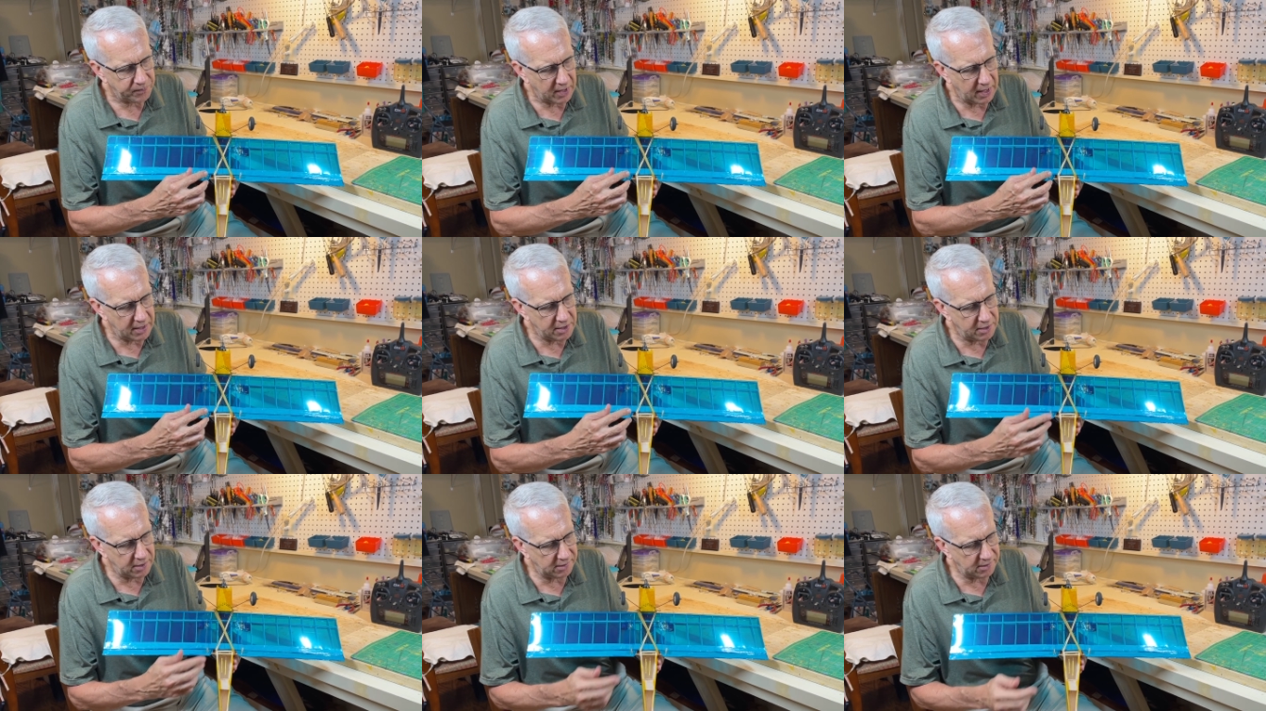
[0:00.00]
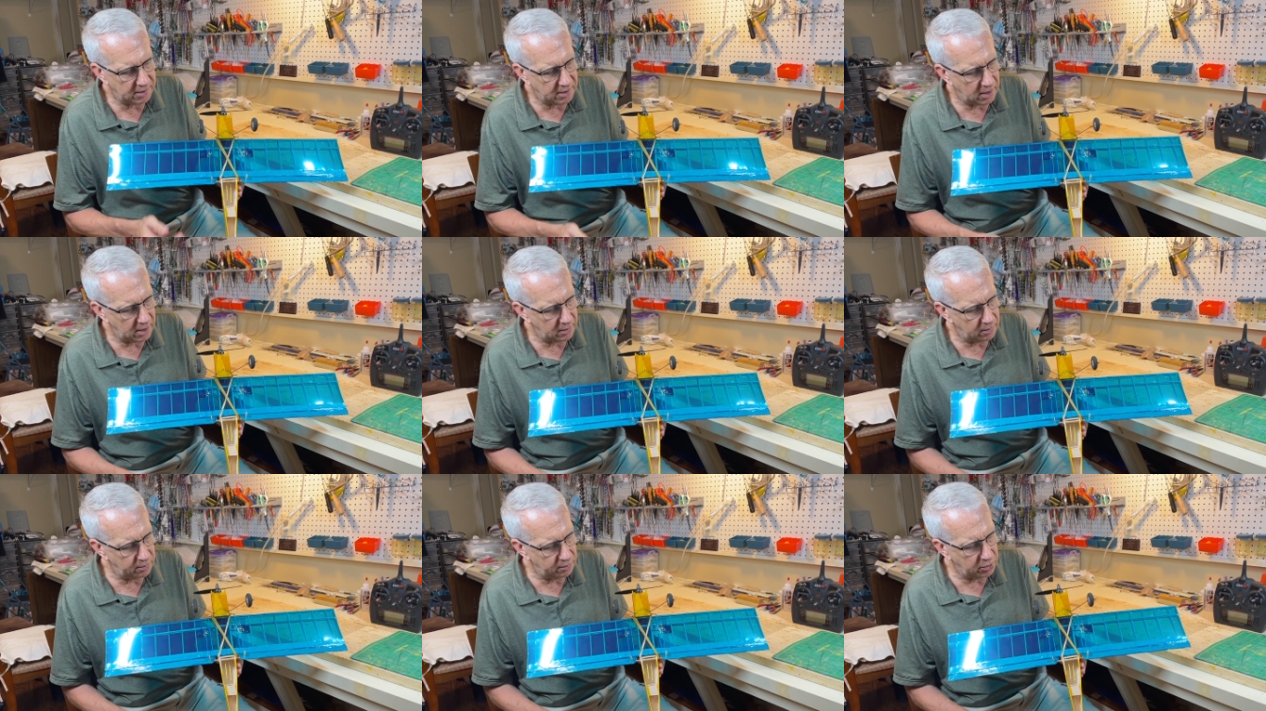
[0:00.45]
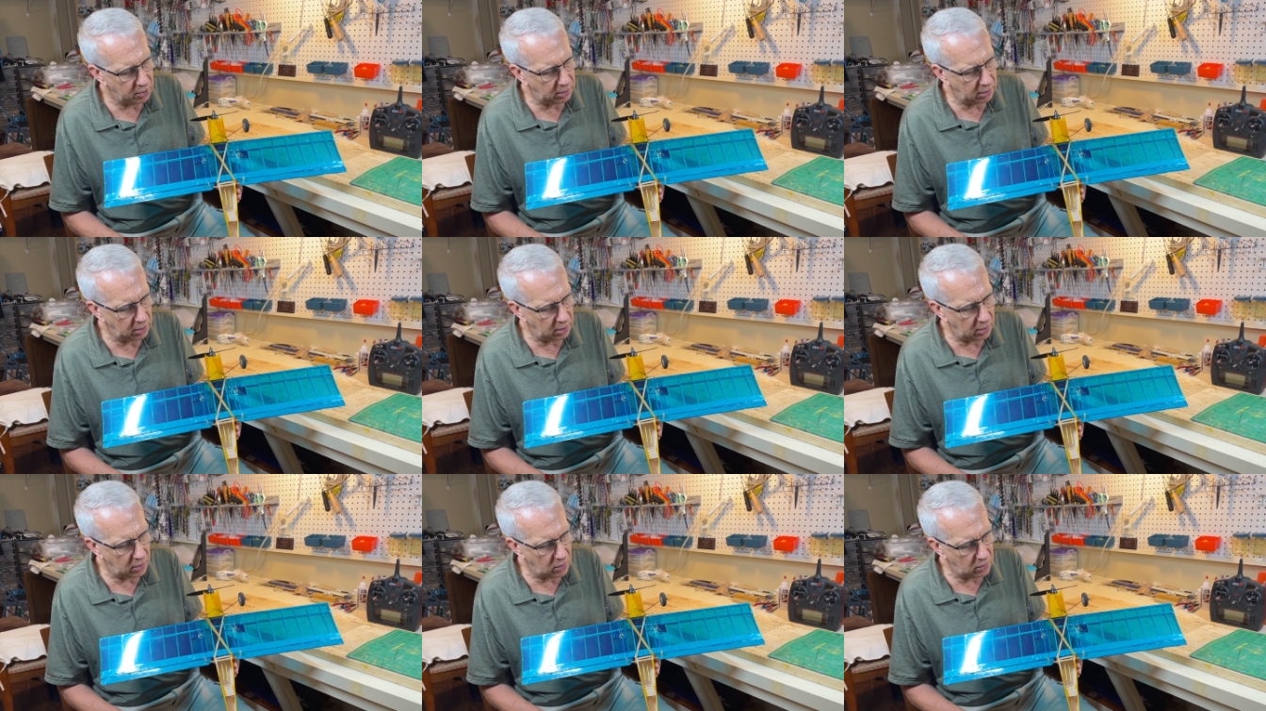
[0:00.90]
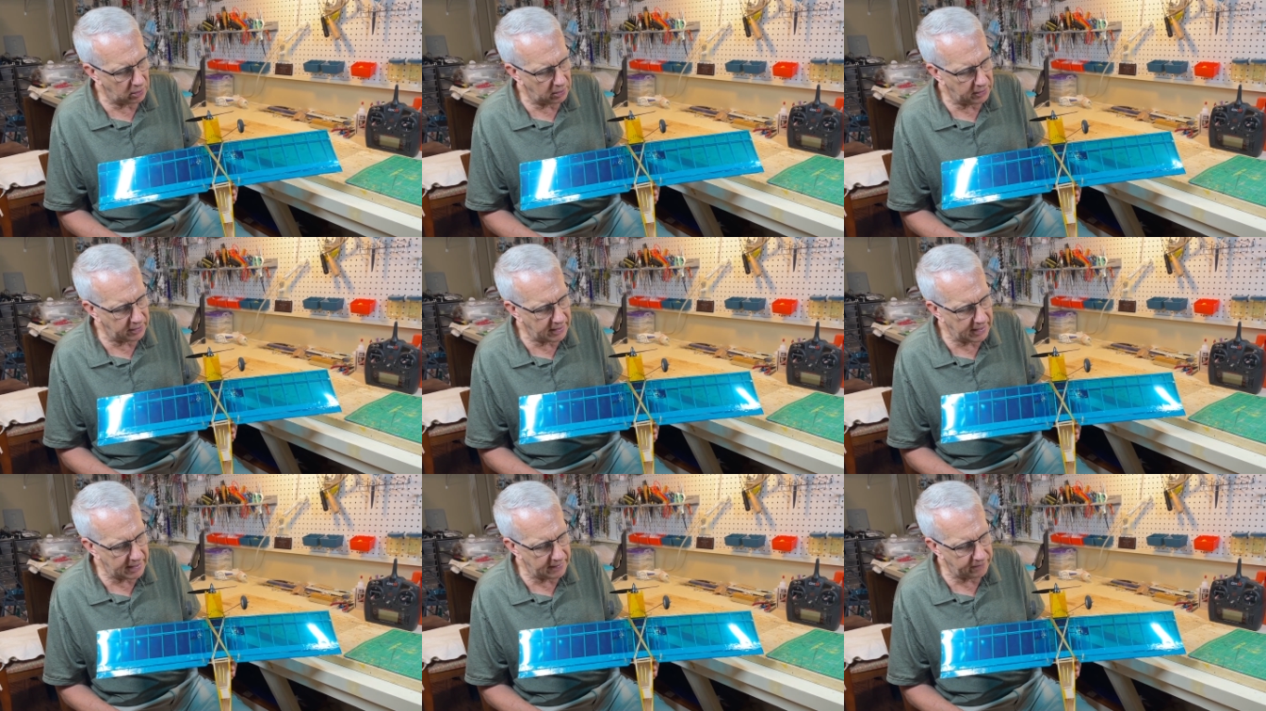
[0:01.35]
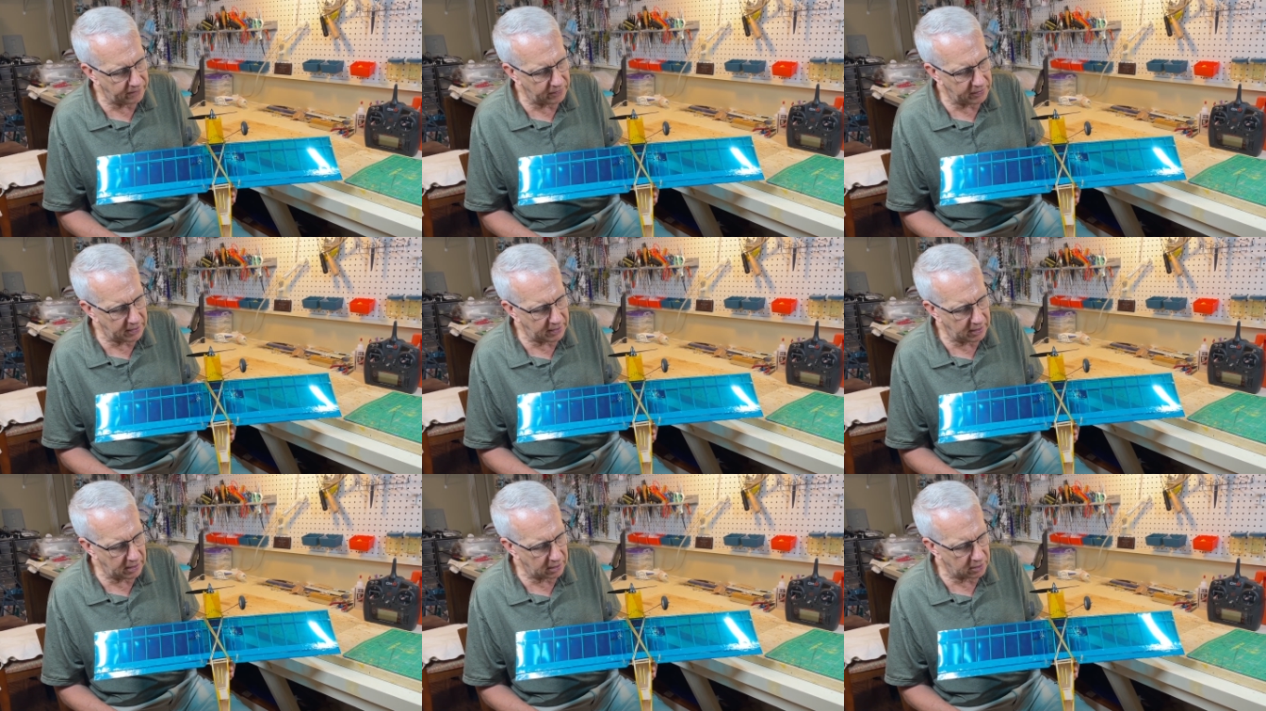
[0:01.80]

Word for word: and just uh, put a little hole in that for the uh,